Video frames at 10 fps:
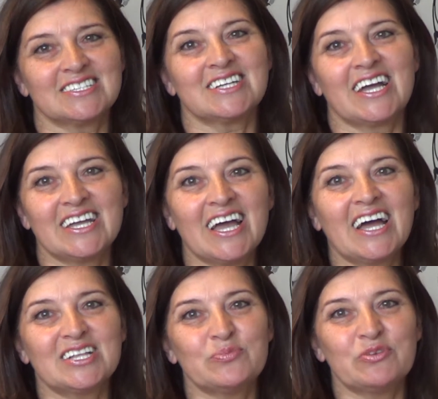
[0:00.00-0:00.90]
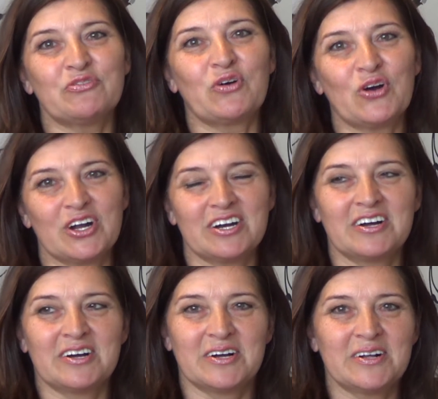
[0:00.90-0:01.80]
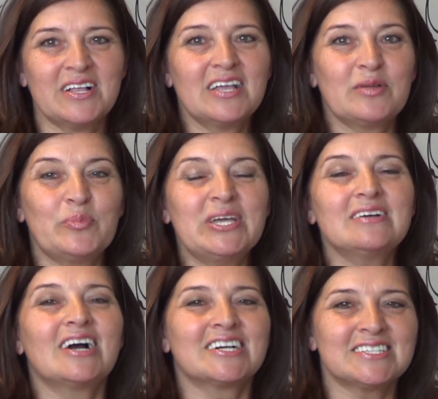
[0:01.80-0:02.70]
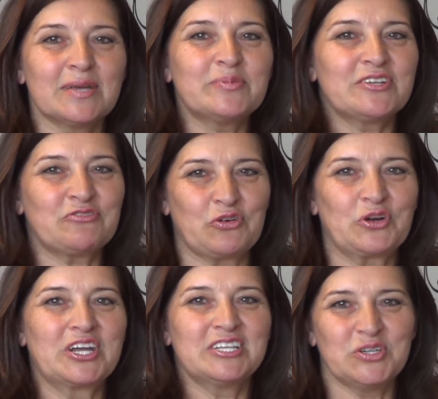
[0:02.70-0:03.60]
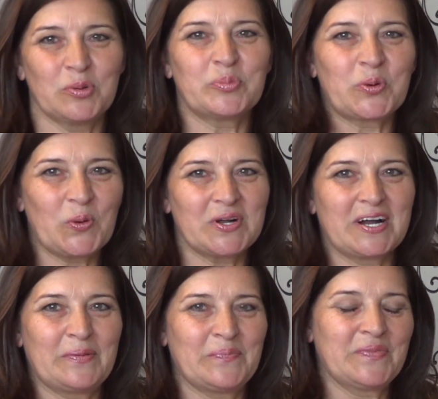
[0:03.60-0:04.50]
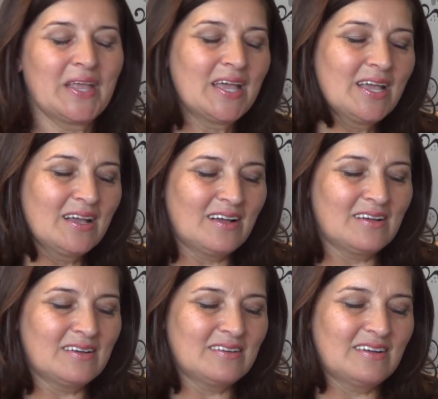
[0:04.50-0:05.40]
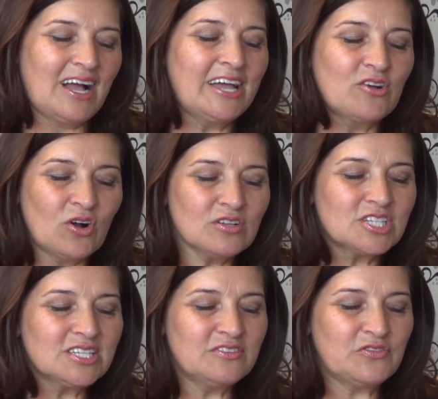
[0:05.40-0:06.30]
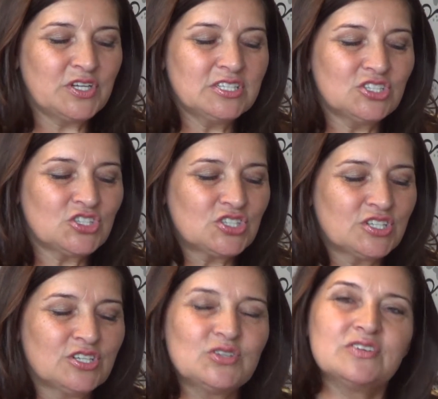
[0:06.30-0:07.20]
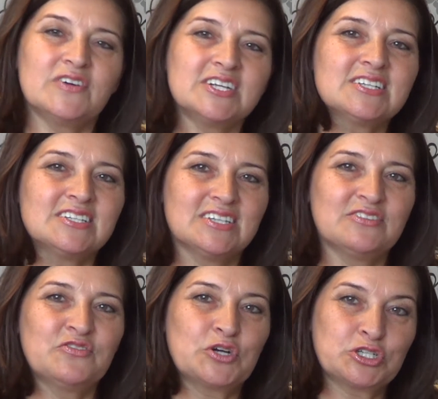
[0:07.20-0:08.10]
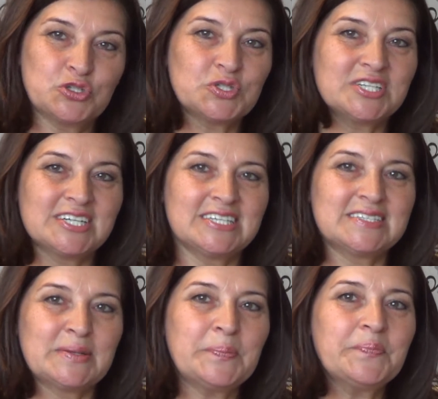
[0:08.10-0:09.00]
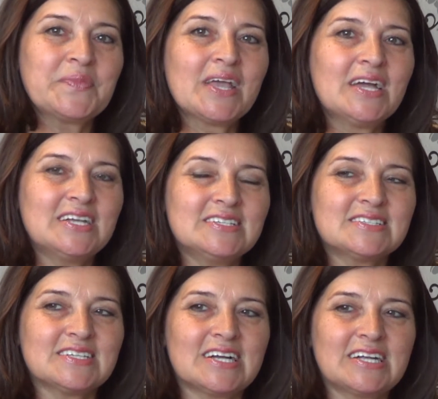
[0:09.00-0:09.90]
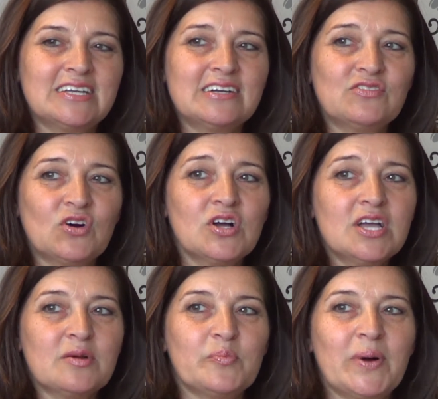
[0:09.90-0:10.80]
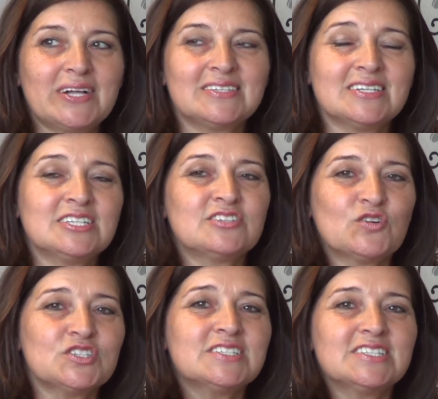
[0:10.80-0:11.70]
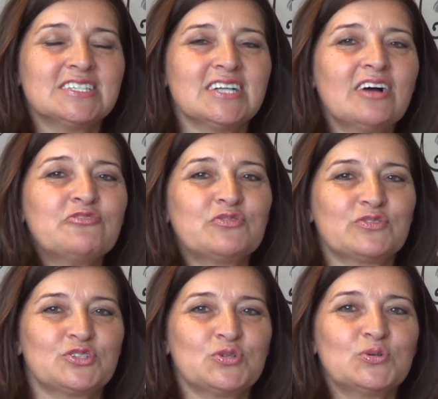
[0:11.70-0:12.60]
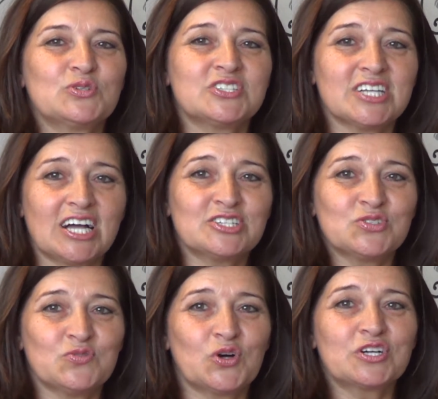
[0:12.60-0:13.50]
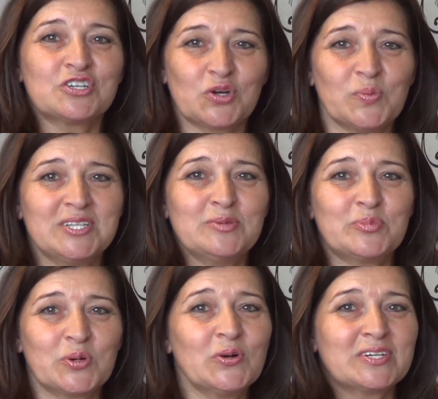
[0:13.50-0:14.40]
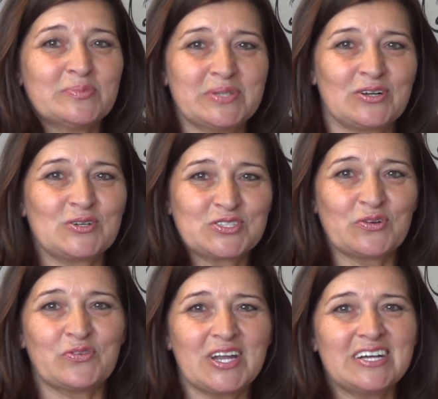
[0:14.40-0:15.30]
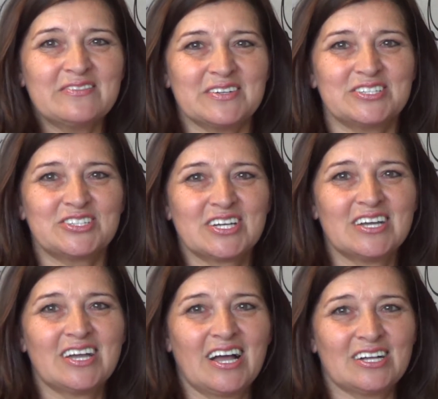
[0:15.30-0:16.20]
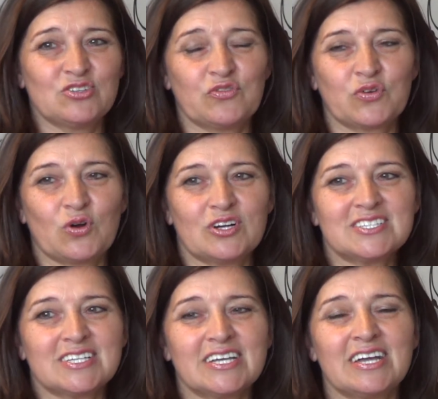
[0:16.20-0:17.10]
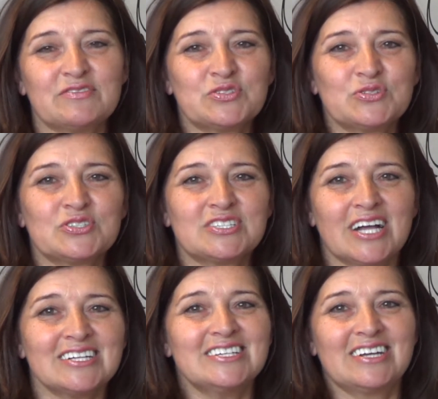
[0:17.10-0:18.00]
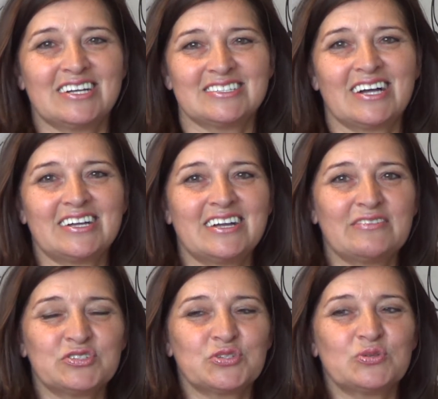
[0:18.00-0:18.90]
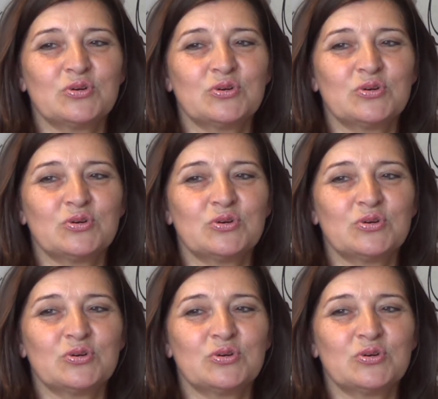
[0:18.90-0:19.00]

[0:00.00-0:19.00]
that I had before being accepted for radio program. I already finished the university for journalism in Sarajevo, but it wasn't enough to start to work Romani program because of language. And of course I have to study and I have